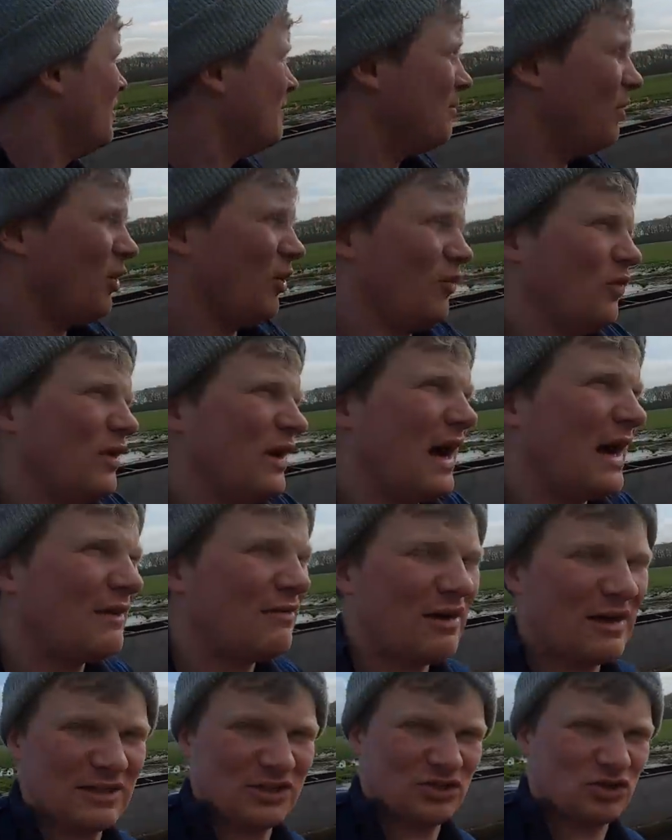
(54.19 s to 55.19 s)
But we
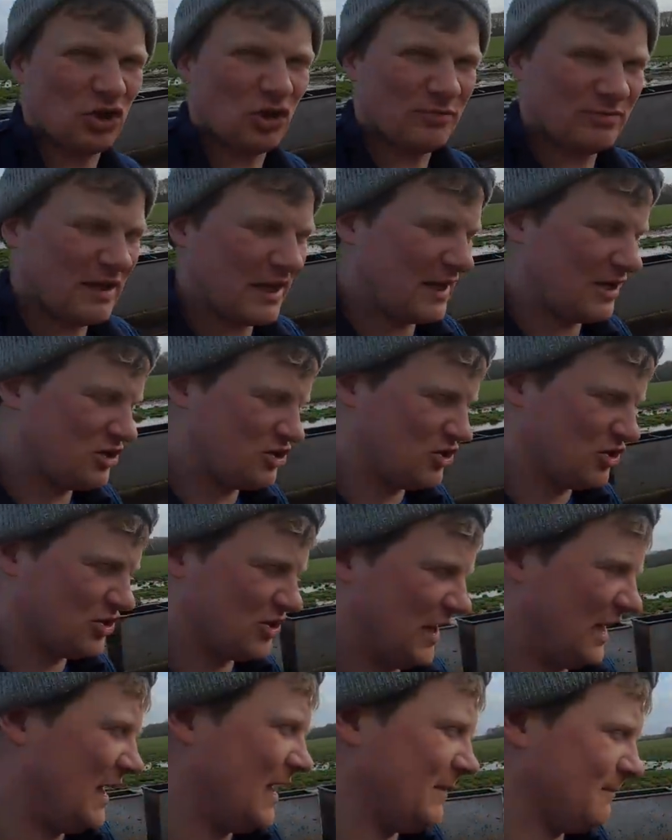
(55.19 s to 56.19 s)
have had Storm Dennis
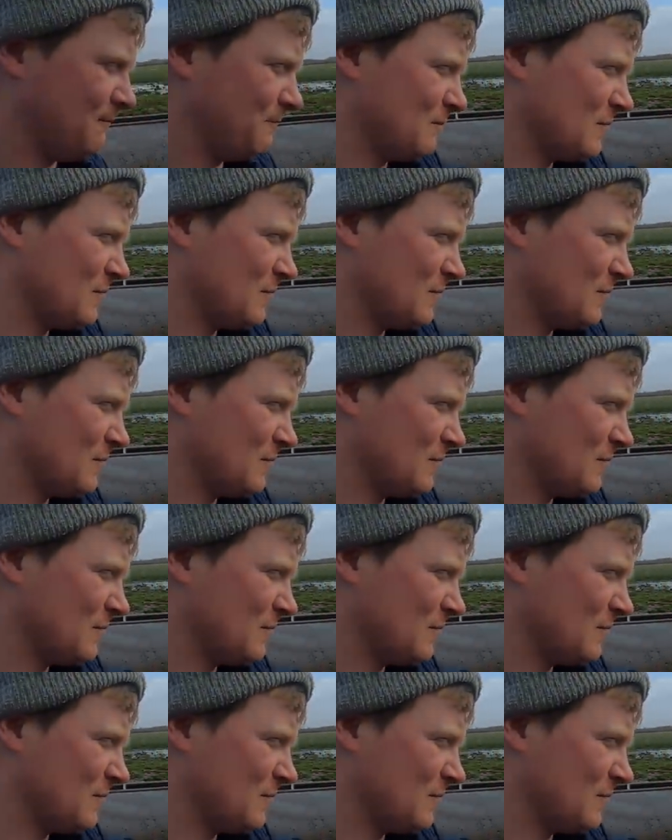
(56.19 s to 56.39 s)
just hit.